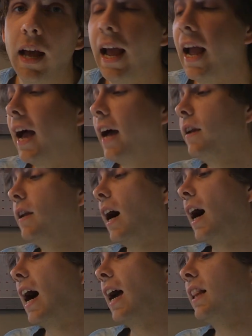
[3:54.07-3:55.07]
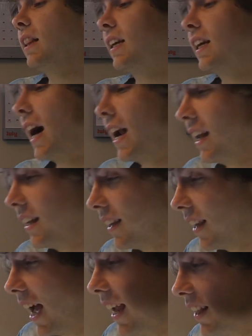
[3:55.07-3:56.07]
and I kind
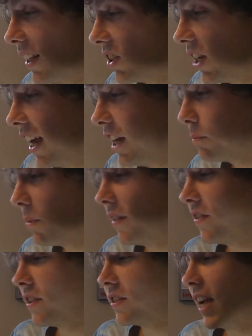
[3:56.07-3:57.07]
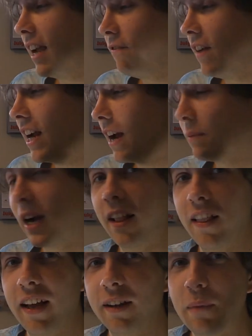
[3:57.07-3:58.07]
of like the taste, but in the same vein, I'm kind
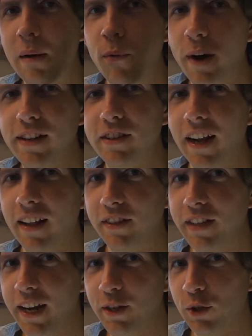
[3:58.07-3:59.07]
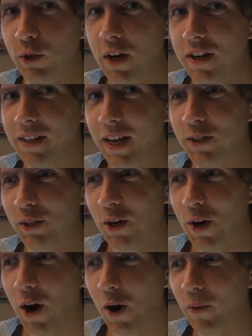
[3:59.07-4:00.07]
of like, my brain's kind of like,
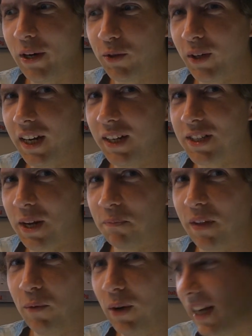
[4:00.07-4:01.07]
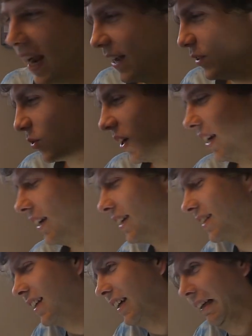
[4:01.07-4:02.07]
danger. Are we drinking something we can drink?
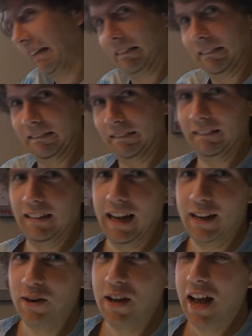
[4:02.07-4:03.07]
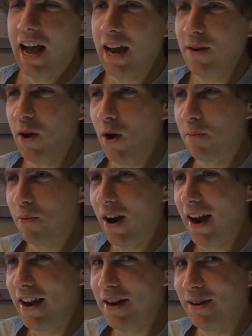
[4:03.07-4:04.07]
It's like, I don't know,
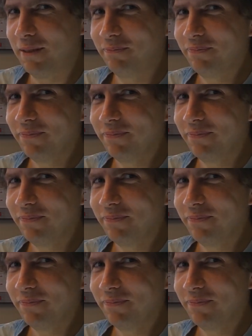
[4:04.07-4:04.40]
brain.